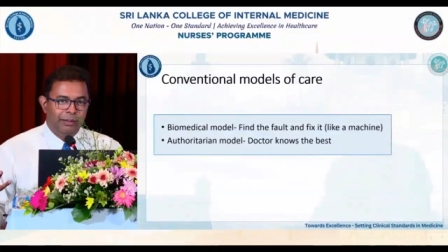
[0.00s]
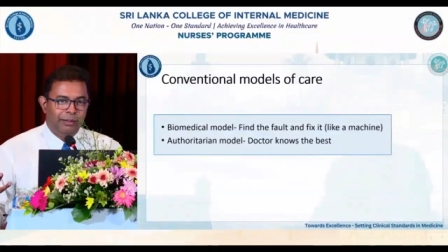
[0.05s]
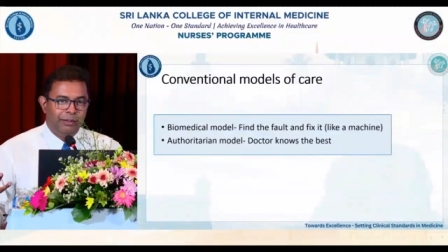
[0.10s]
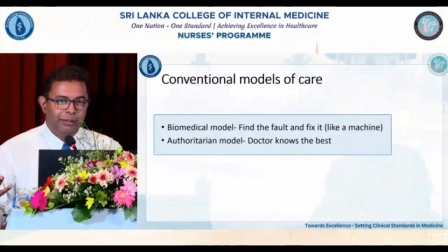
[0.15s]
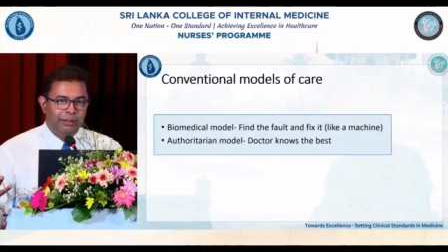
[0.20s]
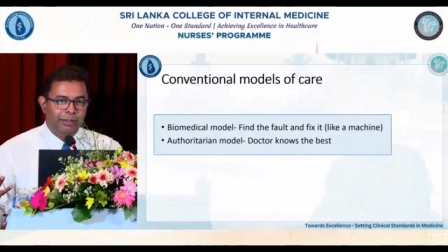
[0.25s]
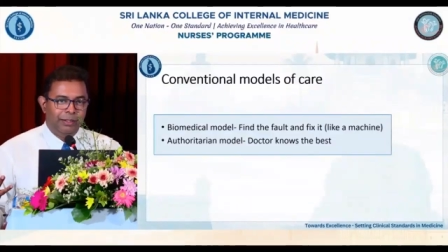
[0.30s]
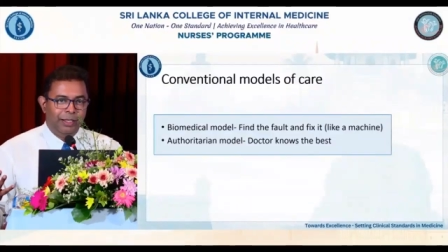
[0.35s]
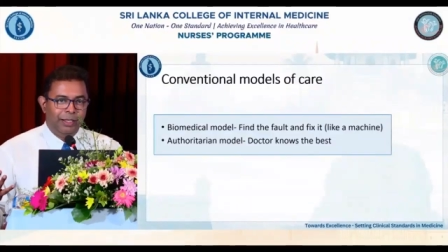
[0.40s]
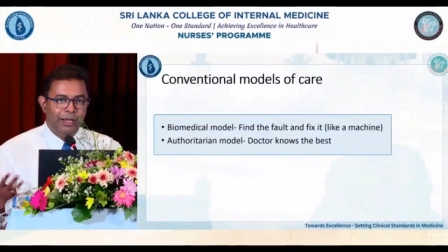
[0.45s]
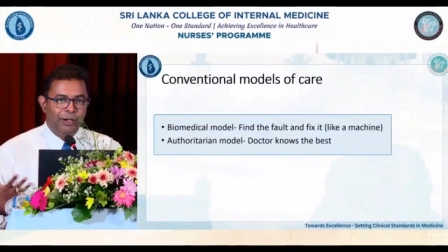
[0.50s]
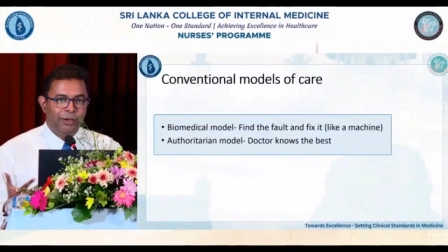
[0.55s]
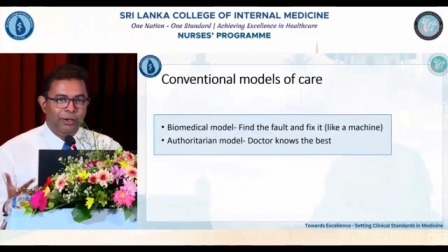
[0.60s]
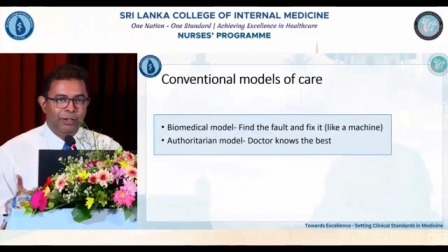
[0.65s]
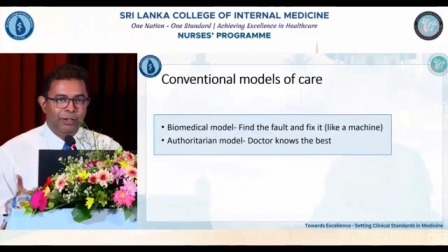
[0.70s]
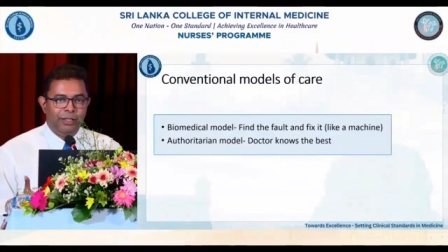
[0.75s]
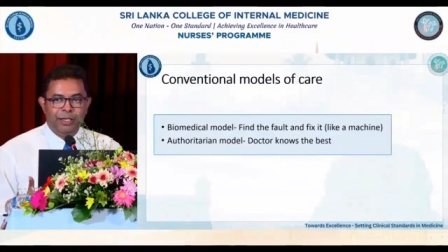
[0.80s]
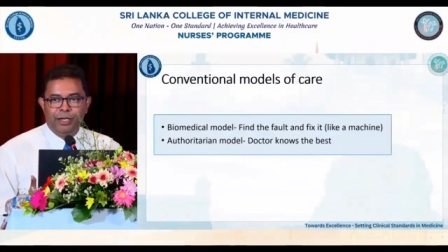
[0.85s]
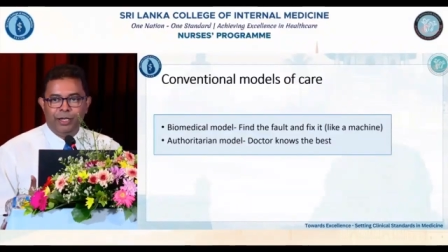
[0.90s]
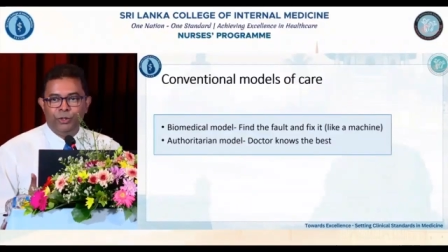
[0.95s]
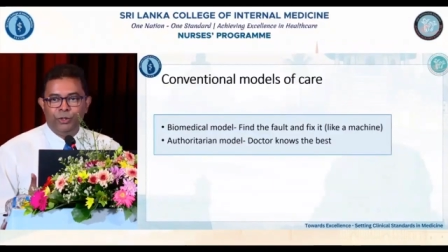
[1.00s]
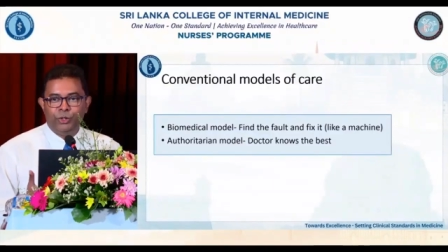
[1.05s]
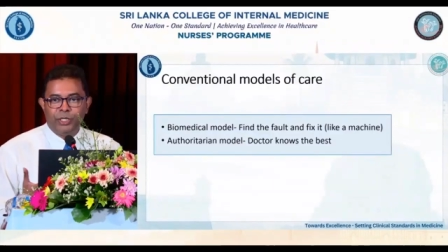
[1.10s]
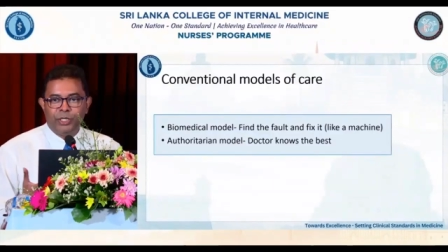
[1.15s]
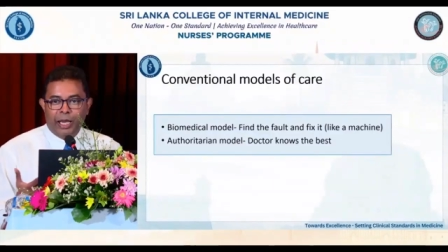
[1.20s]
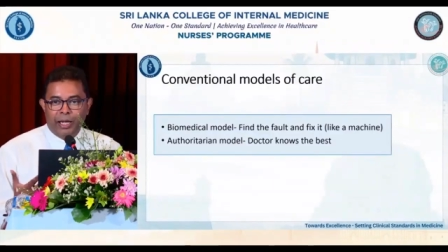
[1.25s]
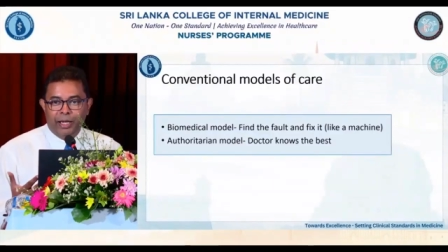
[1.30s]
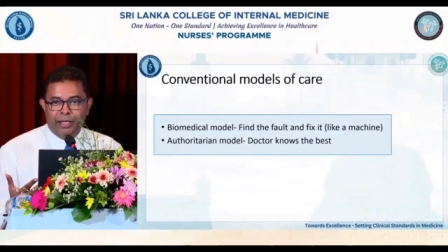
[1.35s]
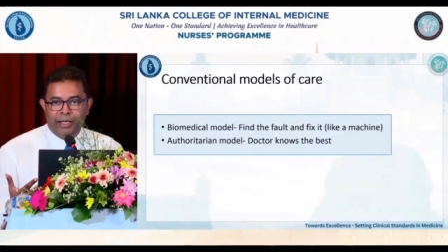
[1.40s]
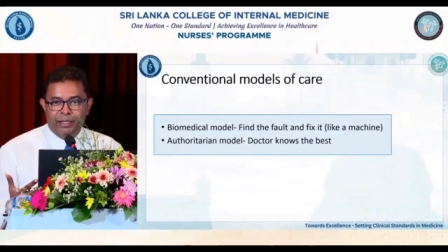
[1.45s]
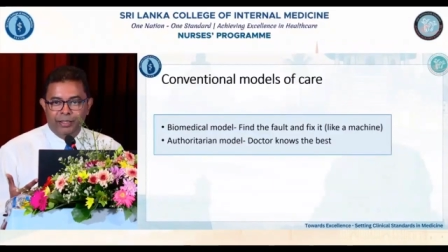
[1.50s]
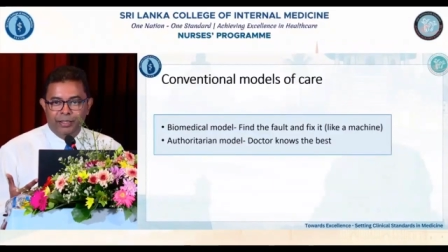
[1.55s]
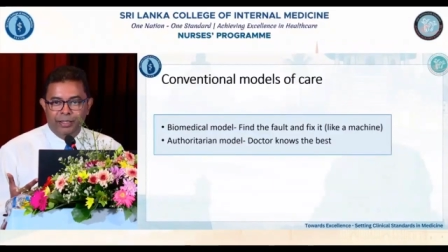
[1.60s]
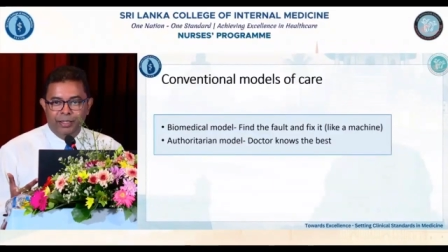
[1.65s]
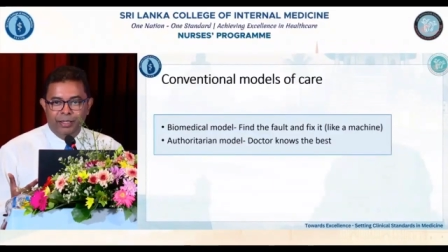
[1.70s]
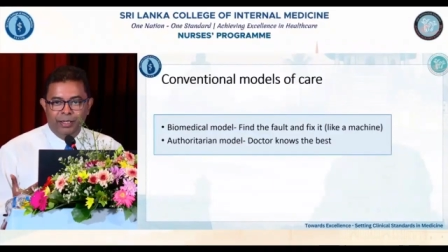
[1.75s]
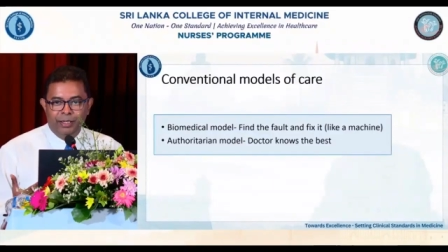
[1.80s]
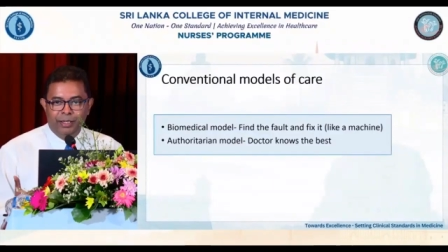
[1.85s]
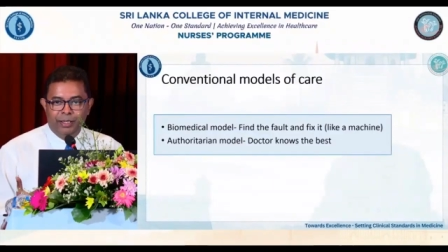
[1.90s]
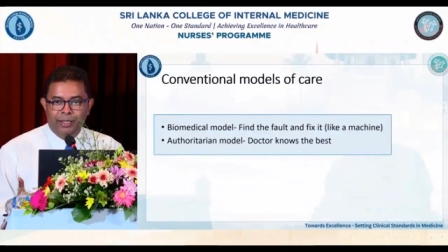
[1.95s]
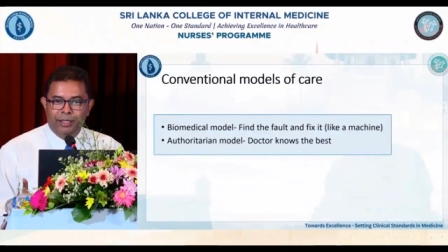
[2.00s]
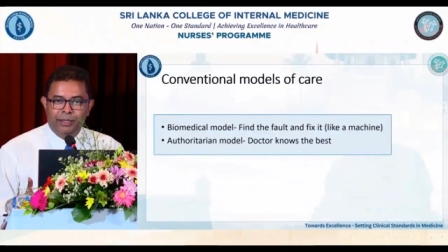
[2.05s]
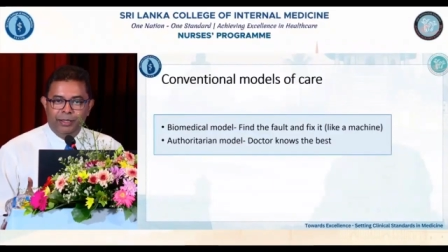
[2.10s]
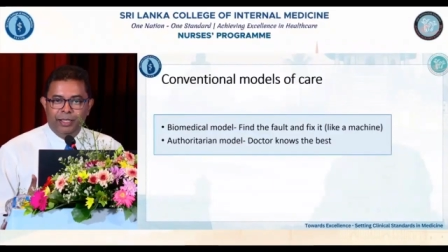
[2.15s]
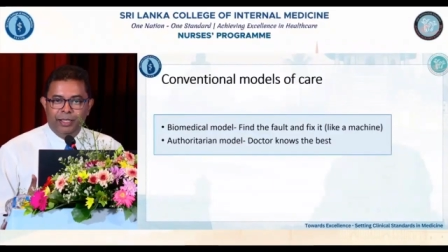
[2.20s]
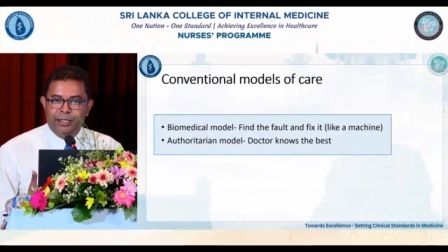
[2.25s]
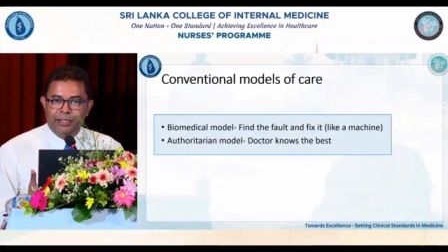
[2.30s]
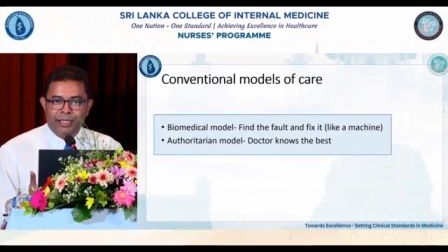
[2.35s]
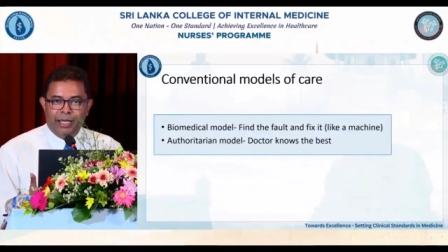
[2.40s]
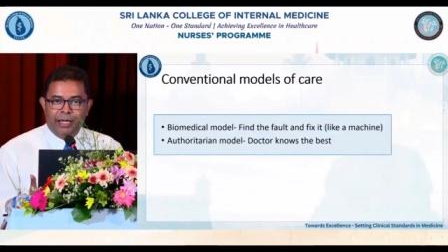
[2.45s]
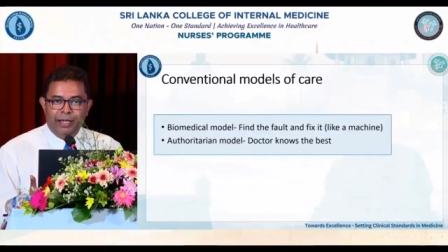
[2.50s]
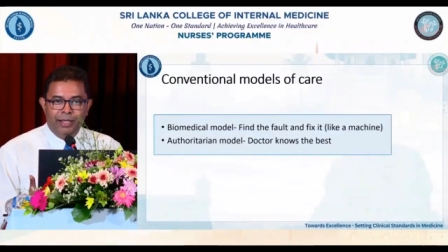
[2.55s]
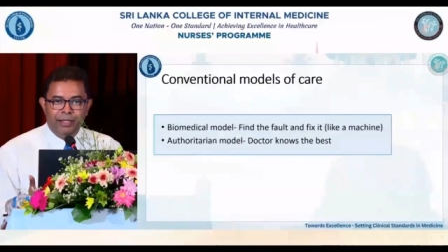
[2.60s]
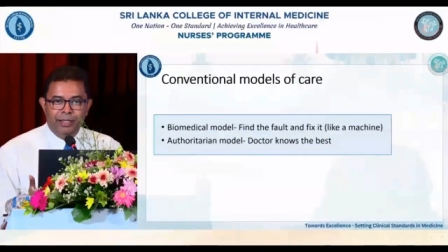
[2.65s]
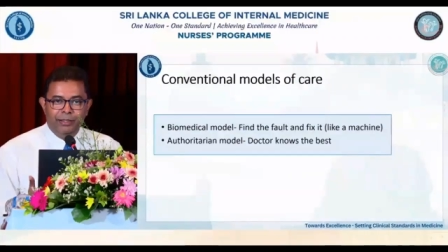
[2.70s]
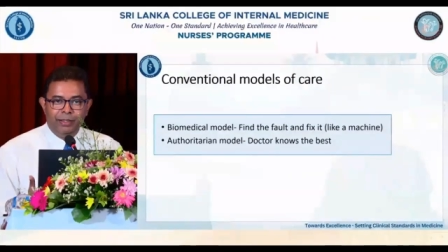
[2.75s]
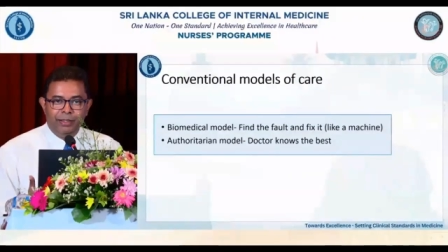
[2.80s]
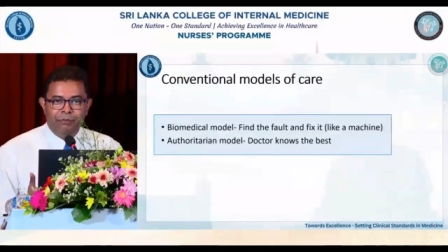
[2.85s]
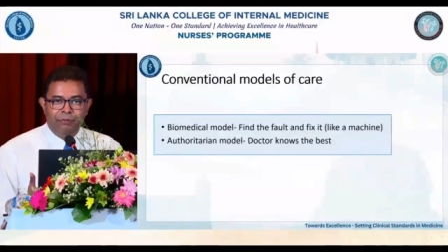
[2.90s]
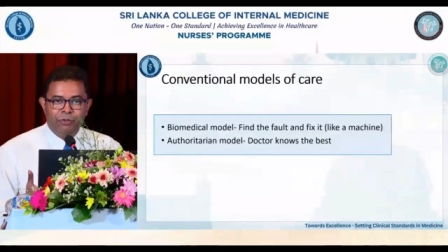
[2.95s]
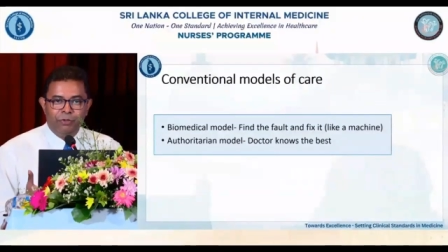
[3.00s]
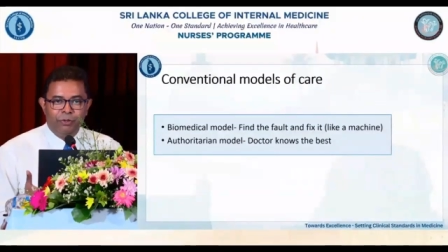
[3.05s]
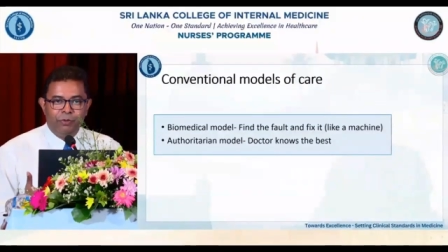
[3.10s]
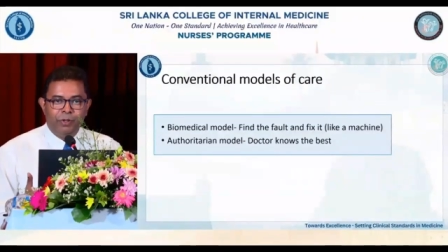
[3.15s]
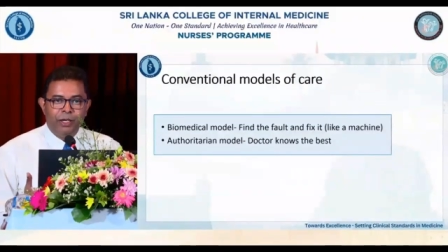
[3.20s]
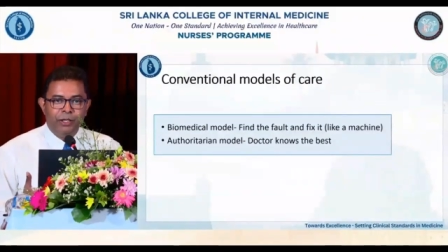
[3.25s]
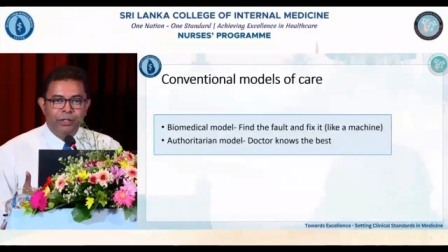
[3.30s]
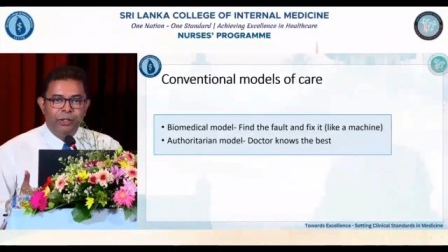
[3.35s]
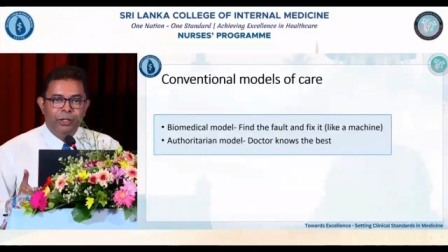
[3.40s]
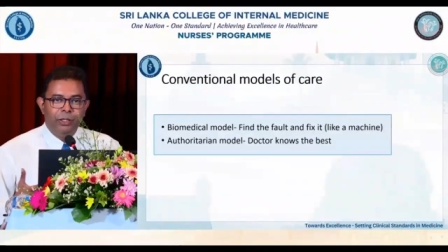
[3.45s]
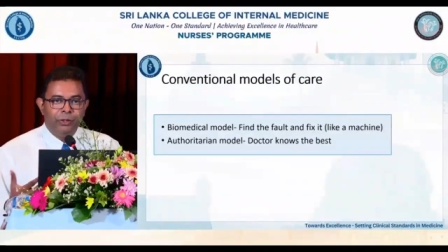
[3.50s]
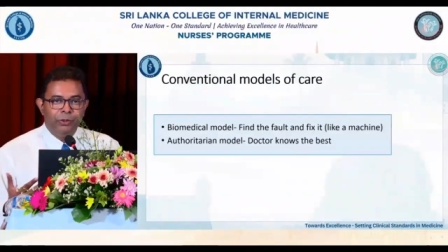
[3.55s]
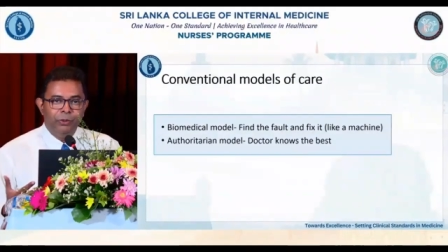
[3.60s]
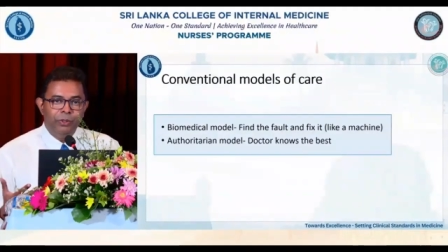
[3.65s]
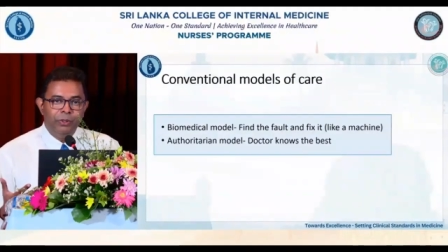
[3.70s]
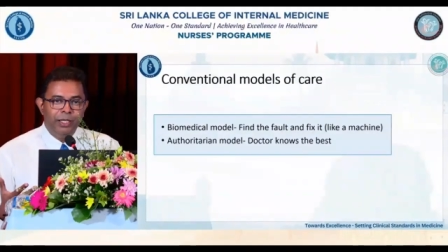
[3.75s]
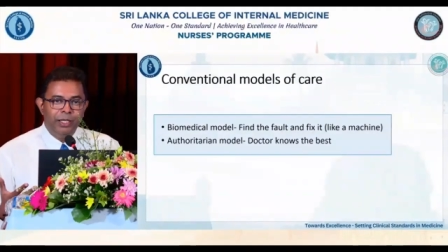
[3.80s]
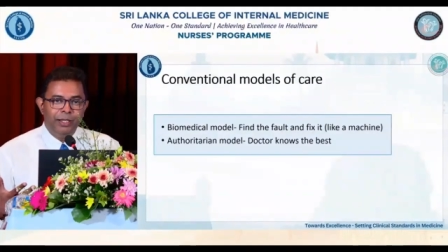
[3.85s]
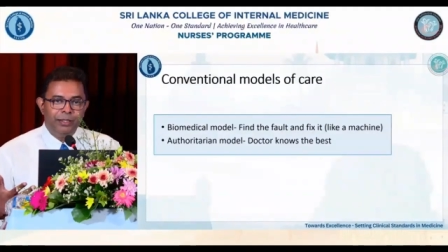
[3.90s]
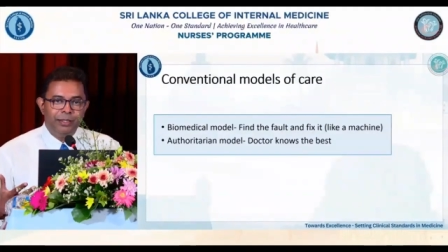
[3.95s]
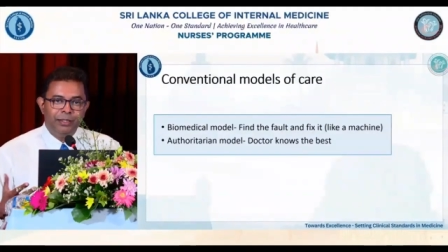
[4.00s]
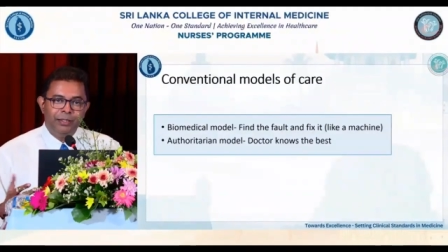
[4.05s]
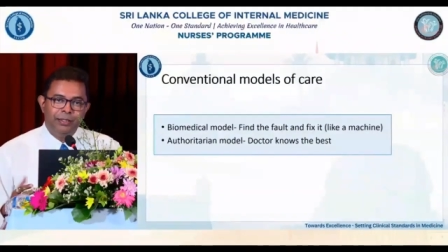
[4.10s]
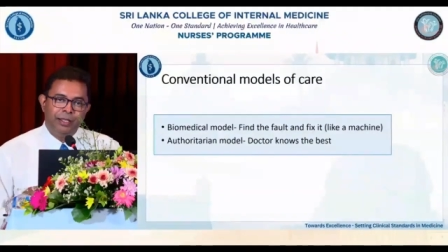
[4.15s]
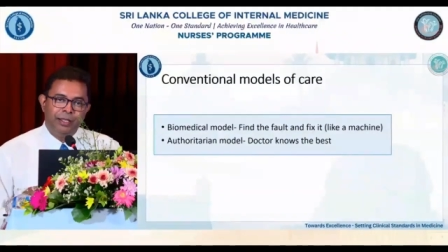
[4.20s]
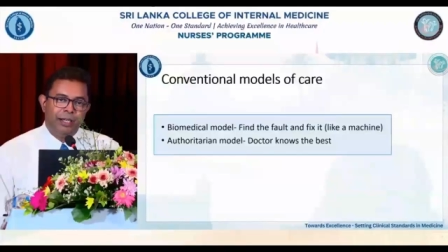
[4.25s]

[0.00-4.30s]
They are not there to challenge. They challenge them for 1 or 2 days.